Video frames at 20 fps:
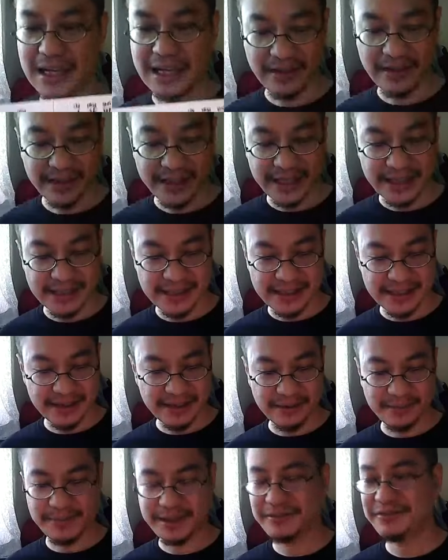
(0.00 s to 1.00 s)
Okay,
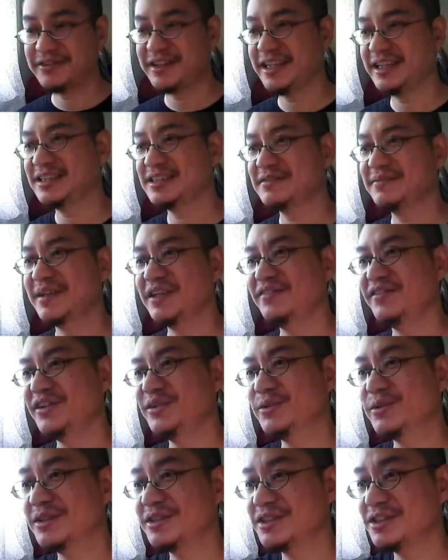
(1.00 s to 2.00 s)
so my friends, my
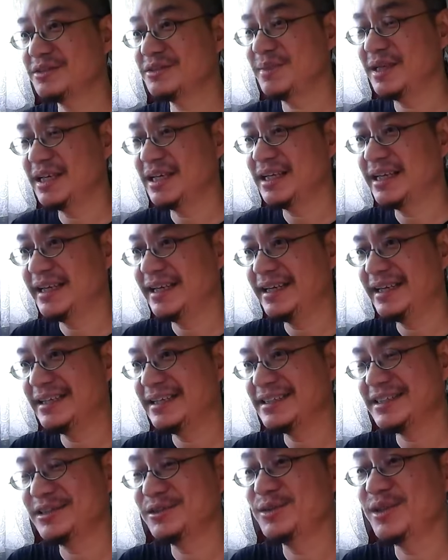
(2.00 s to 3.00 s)
viewers, my
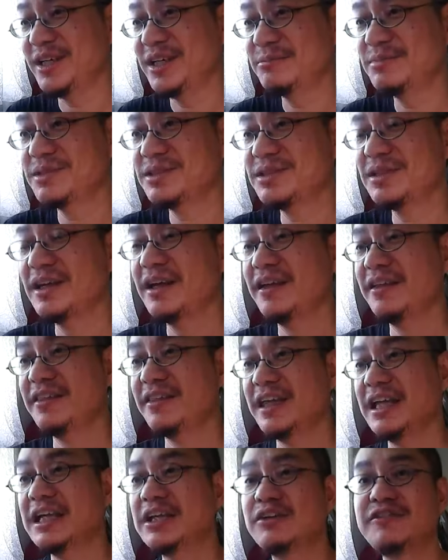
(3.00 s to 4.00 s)
students,
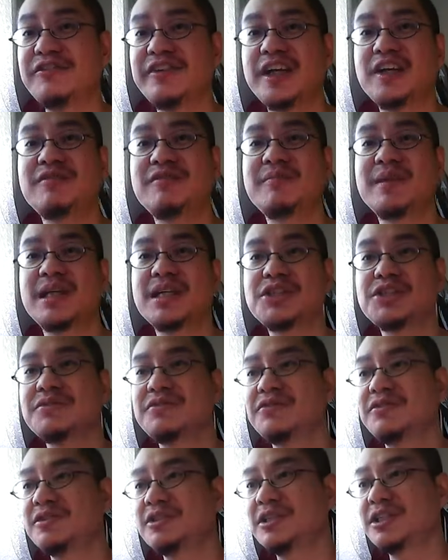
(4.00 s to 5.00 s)
thank you very much
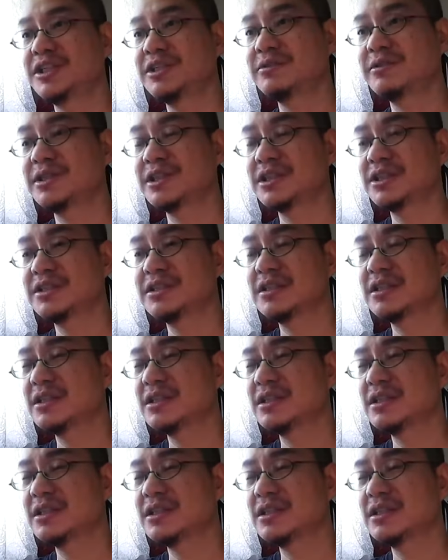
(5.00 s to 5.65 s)
for your